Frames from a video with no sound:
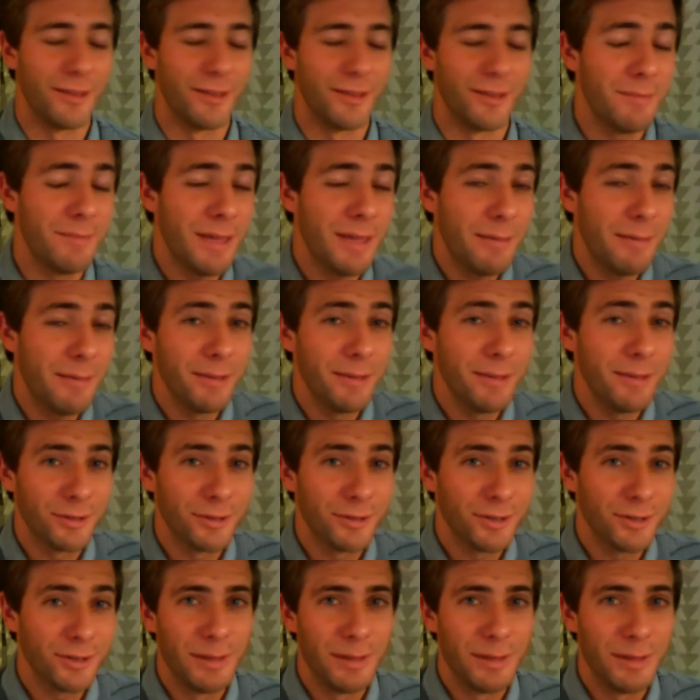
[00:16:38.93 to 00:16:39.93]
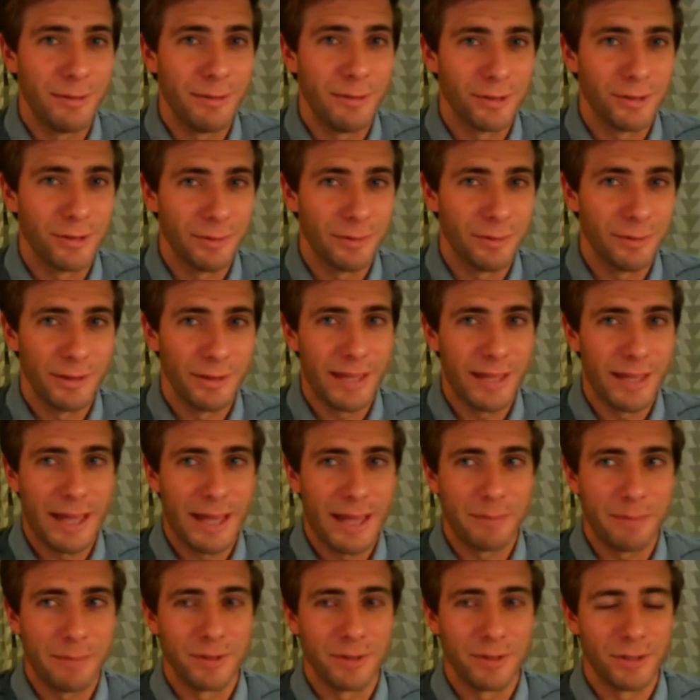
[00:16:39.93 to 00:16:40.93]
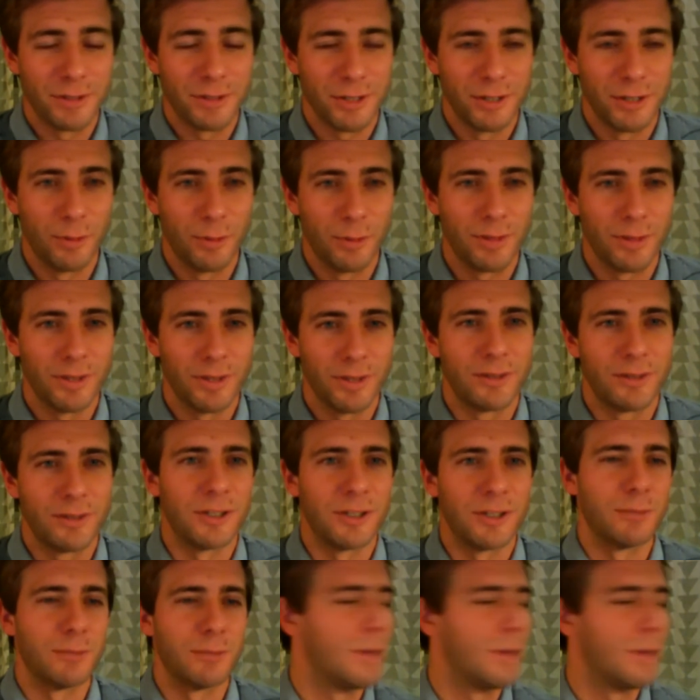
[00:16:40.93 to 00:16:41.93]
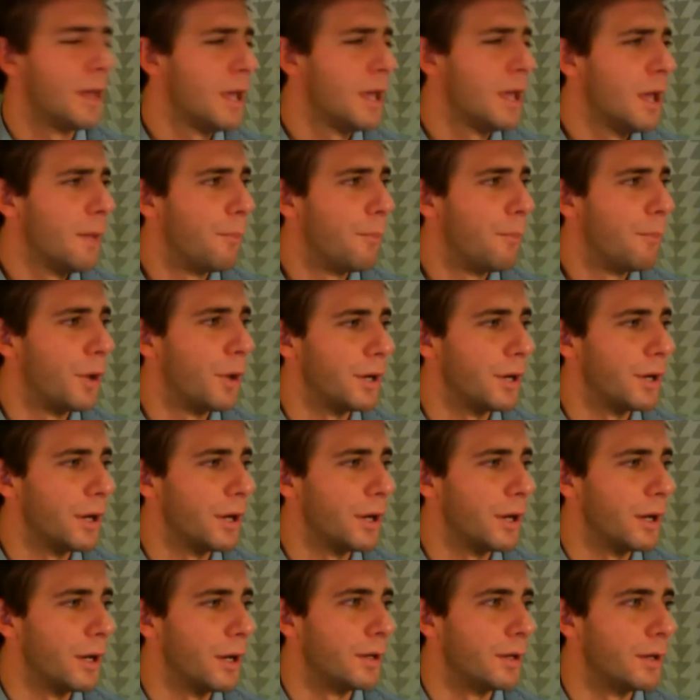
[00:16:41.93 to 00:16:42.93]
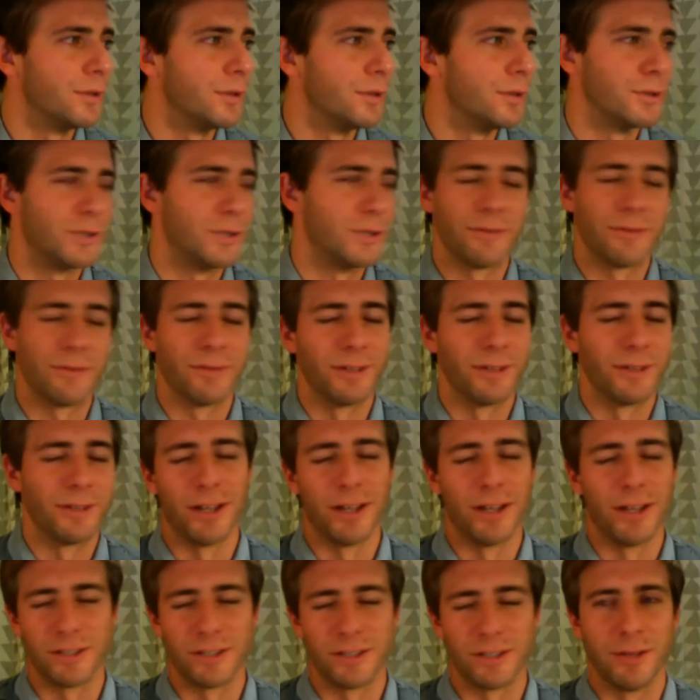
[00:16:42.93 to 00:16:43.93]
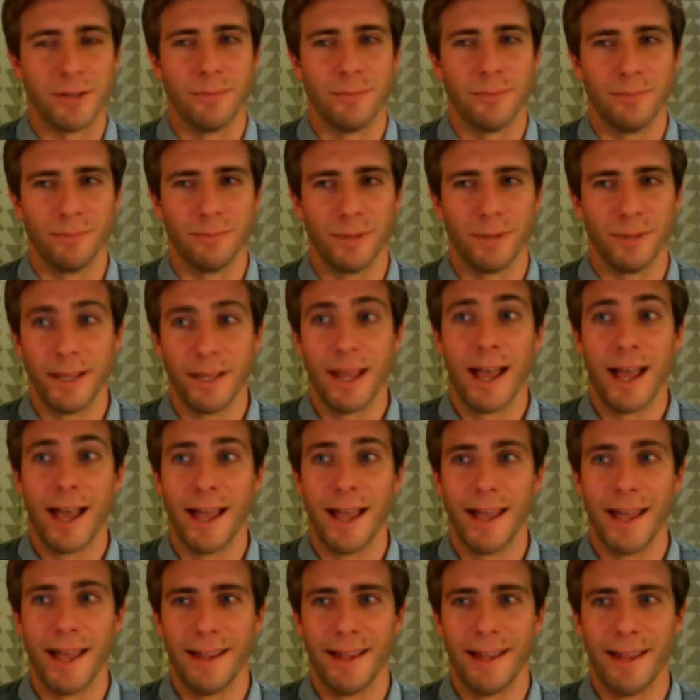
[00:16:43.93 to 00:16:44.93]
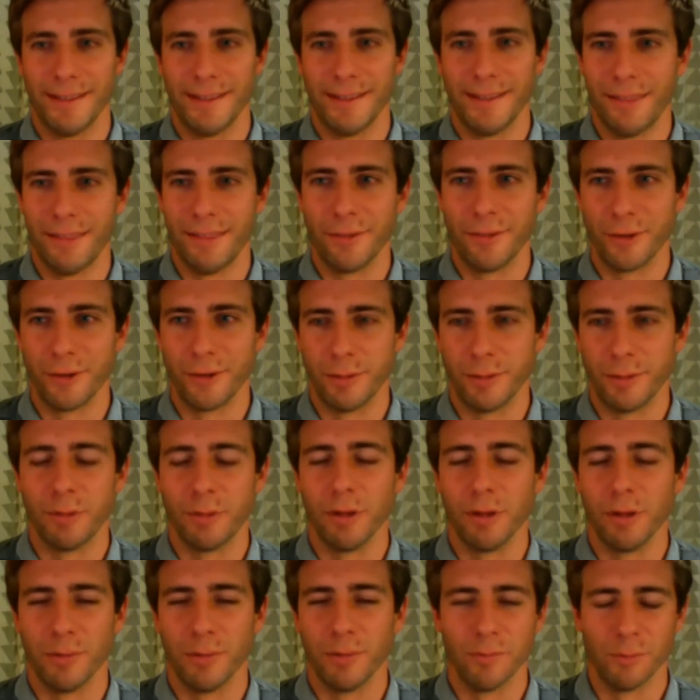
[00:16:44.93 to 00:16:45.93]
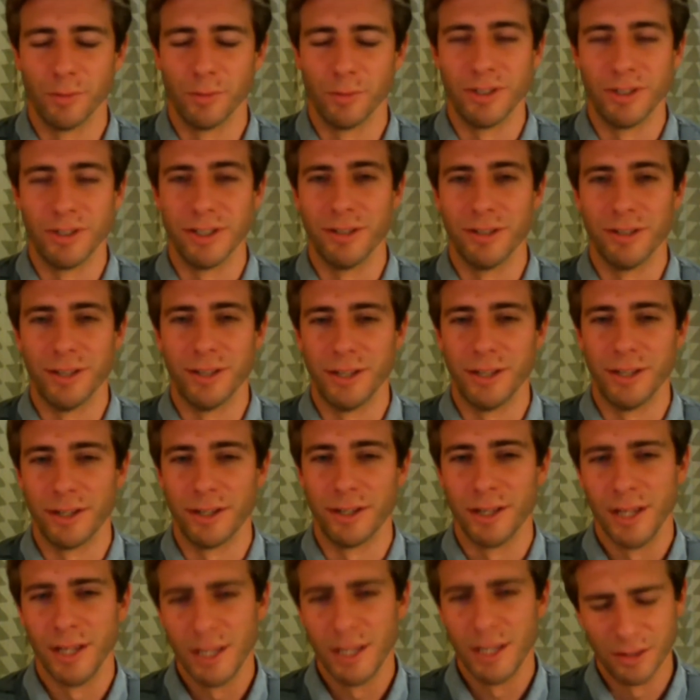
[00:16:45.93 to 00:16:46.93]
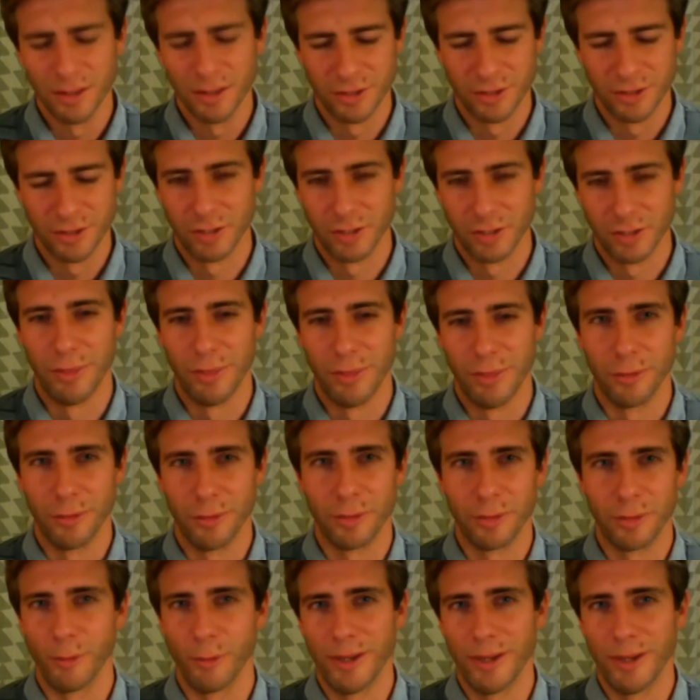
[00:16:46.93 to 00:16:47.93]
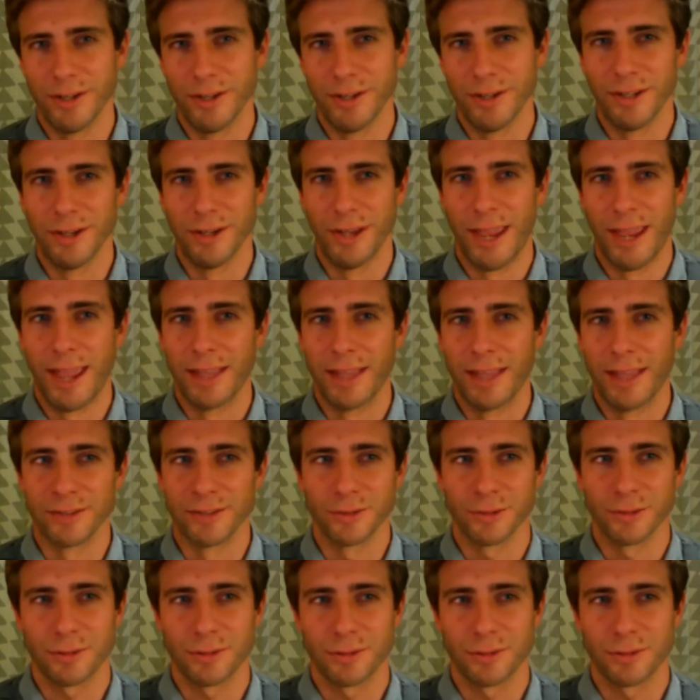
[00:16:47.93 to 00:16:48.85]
Maybe there's something that happens, within the team, but there's definitely not some guy that they're going to pull up from the D League that's going to be their 3-and-D answer.